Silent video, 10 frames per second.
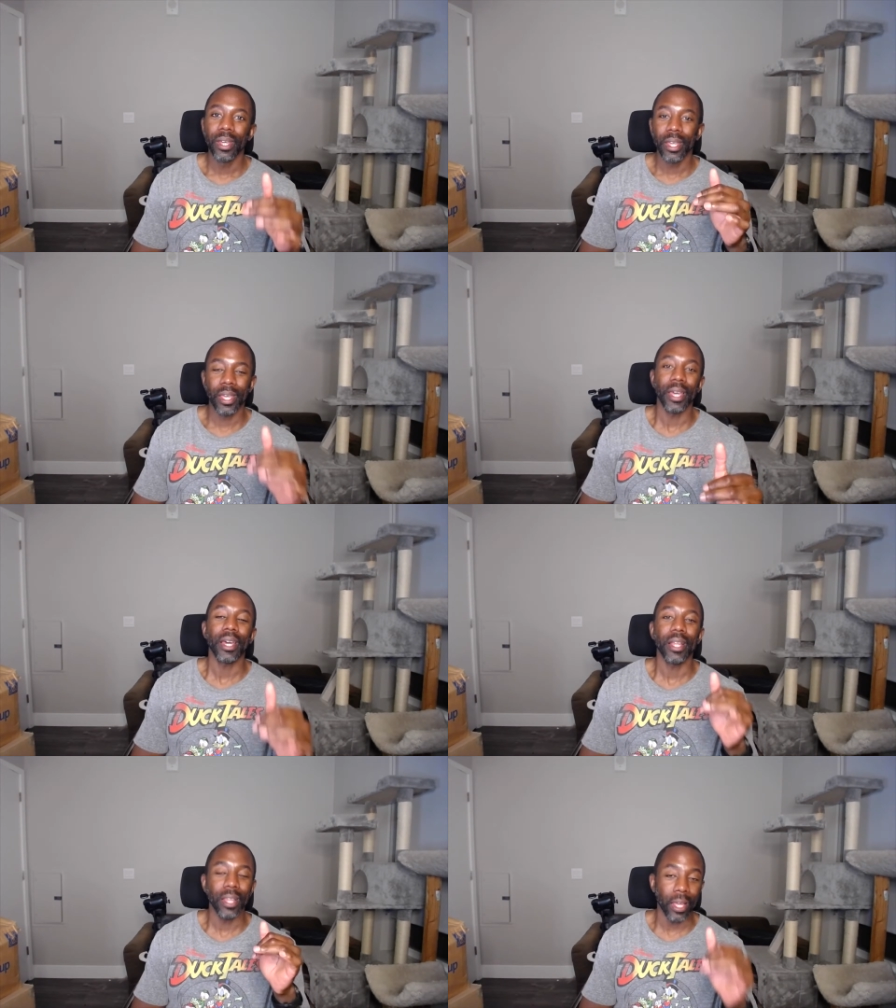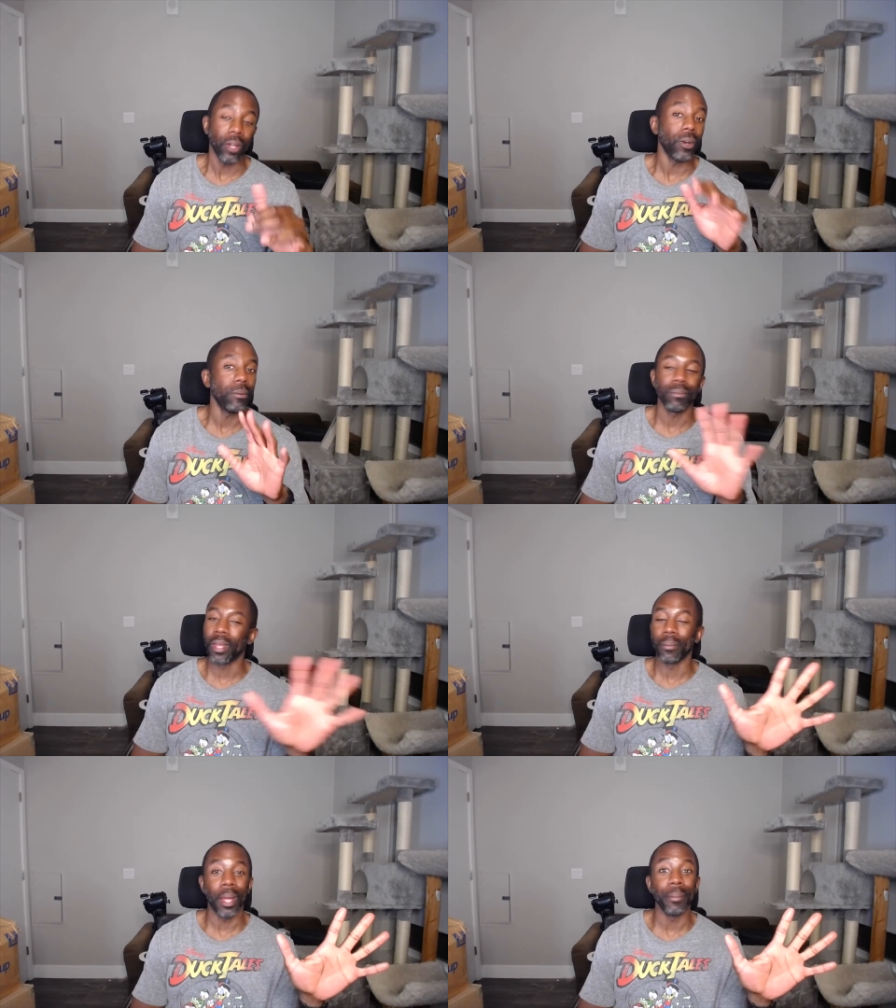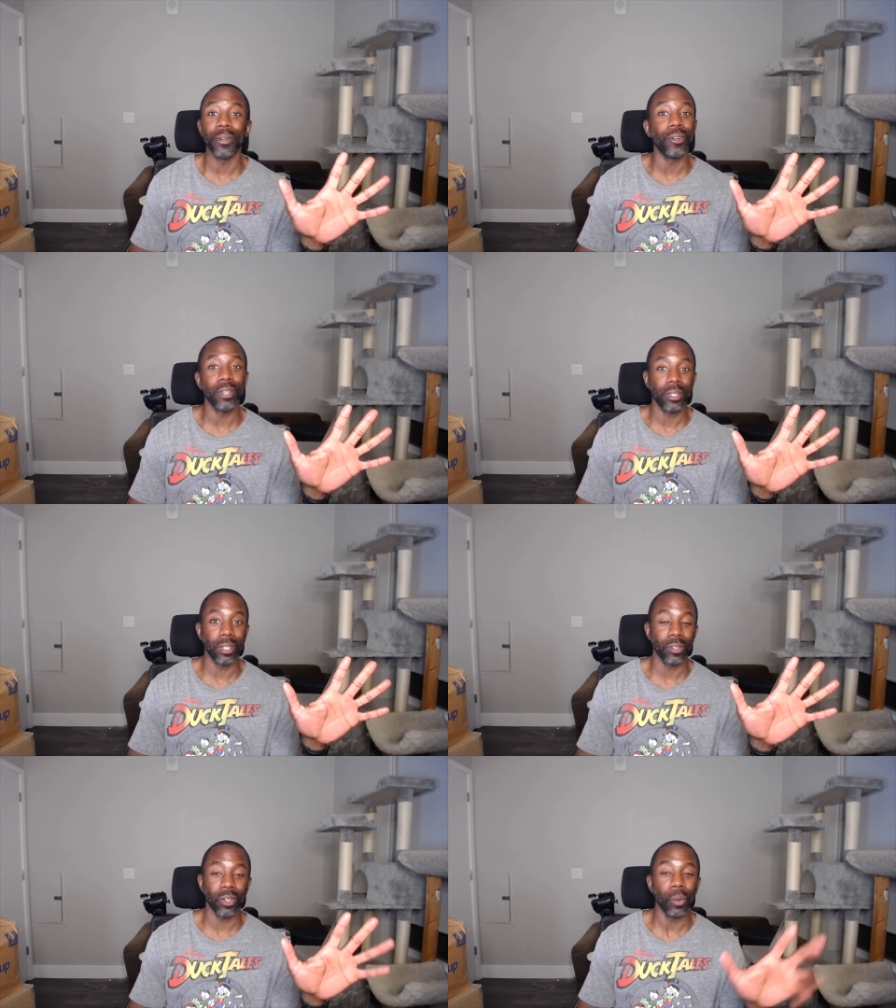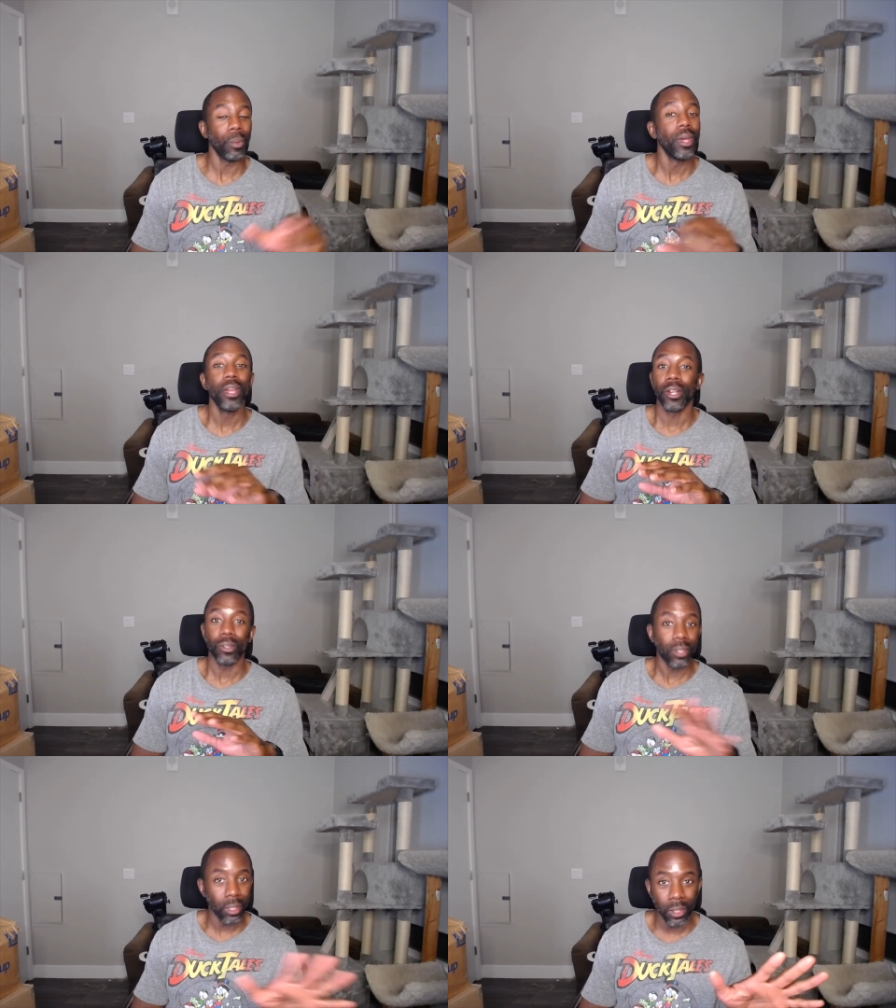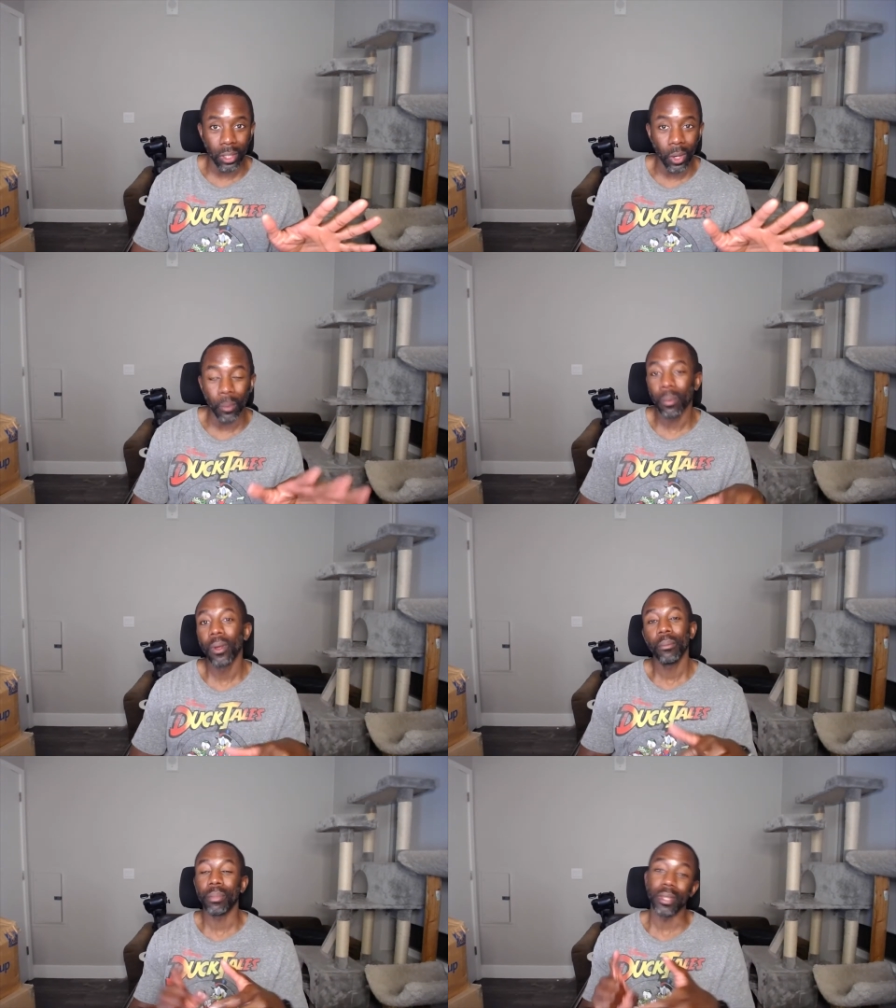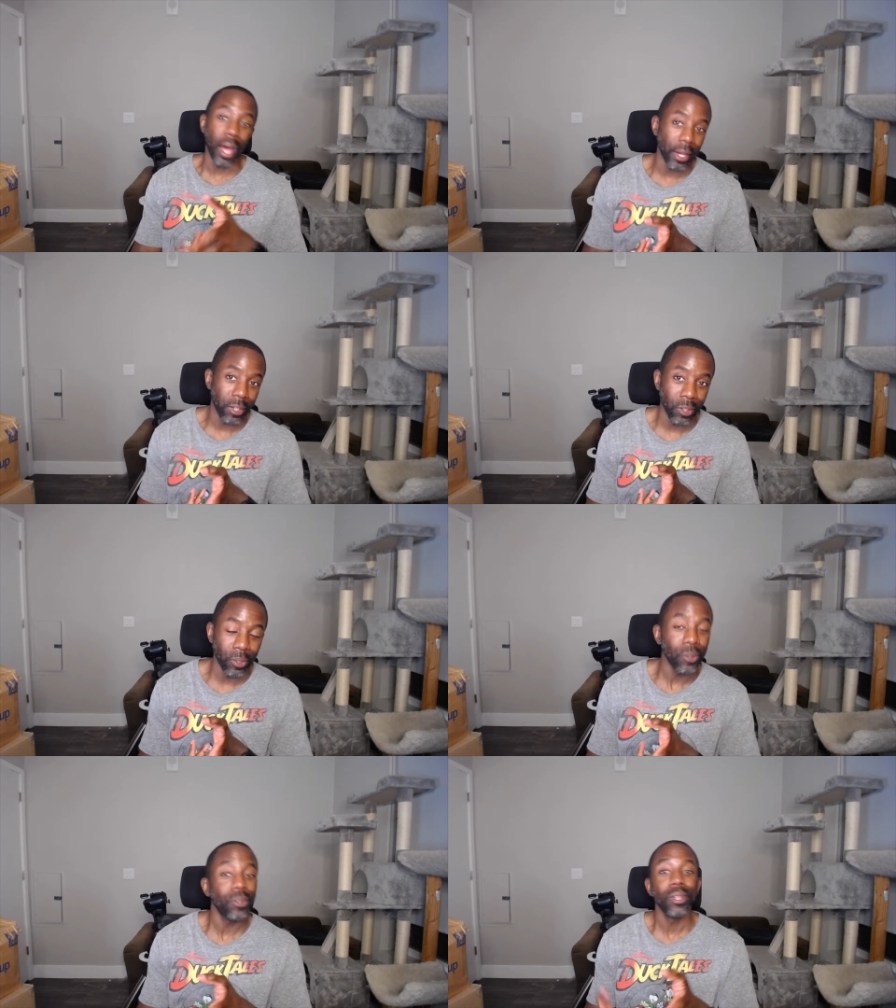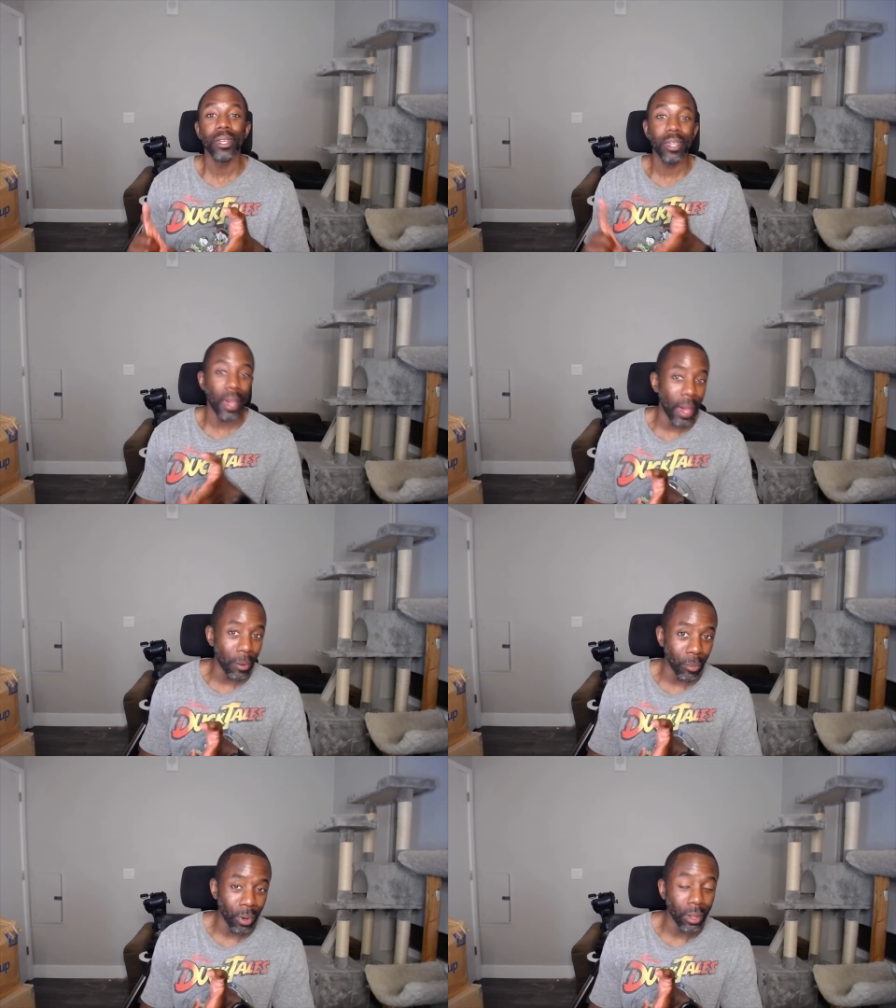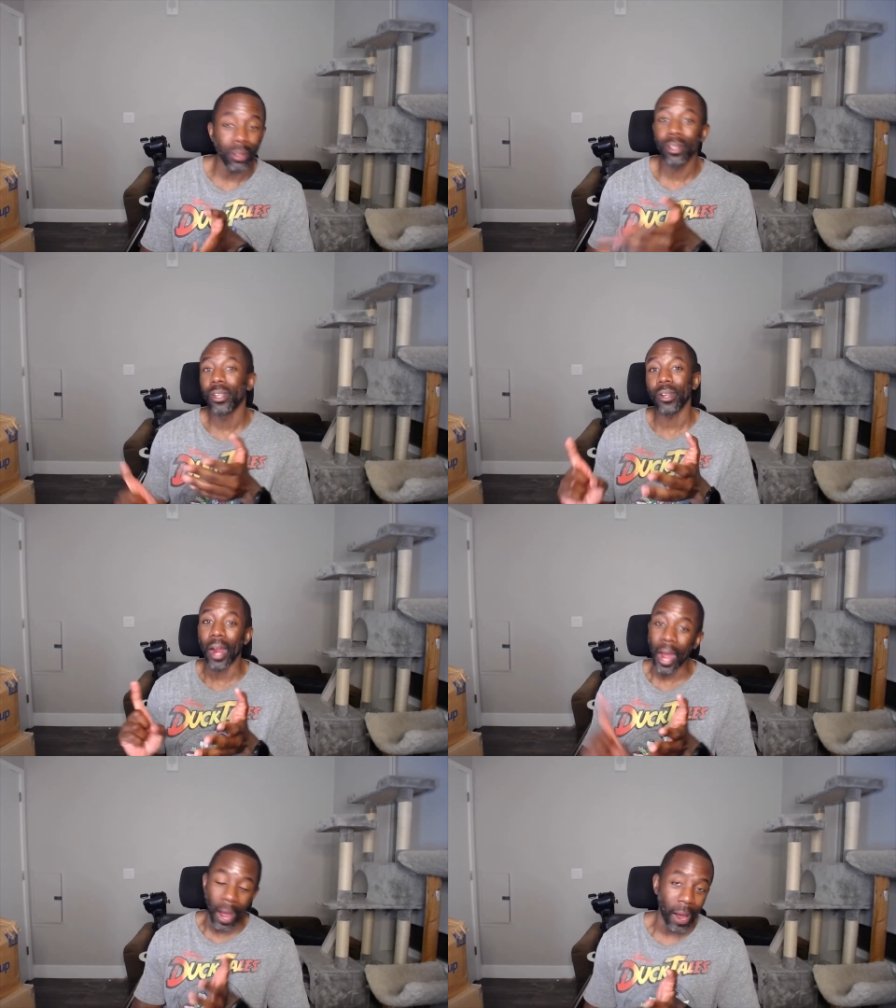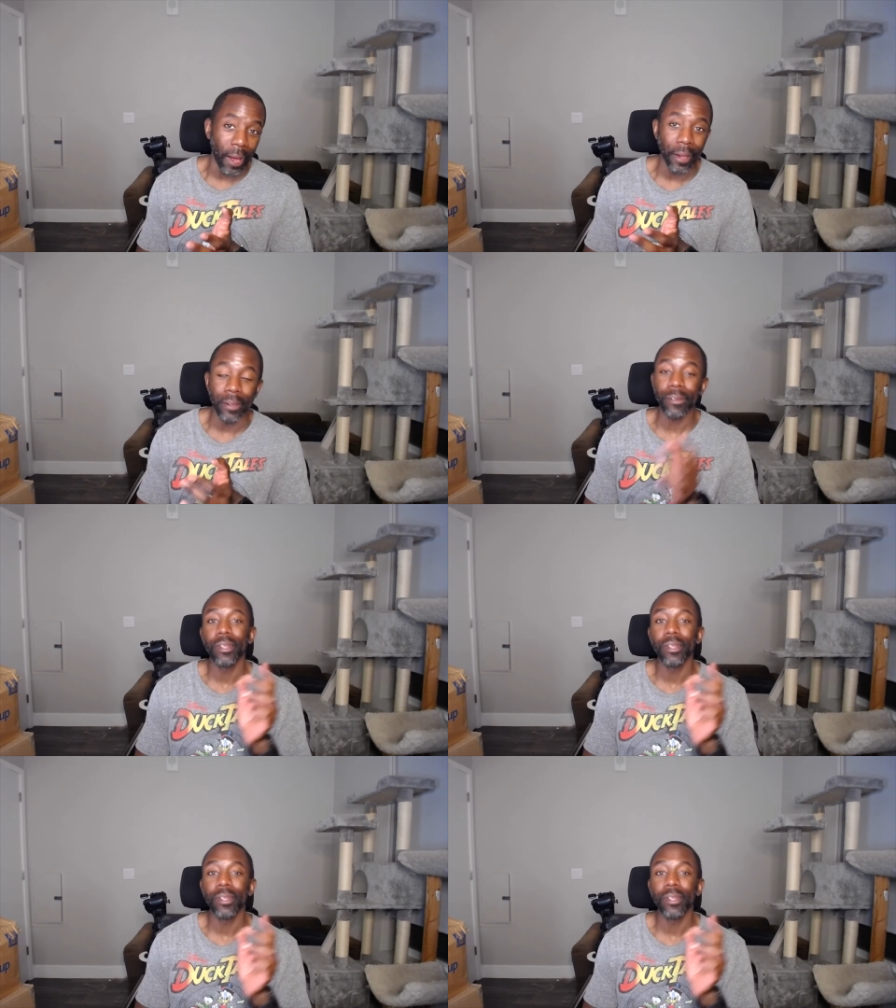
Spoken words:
can collect, or I'm not even going to say telescope, your telescope, binoculars, cameras, your eyes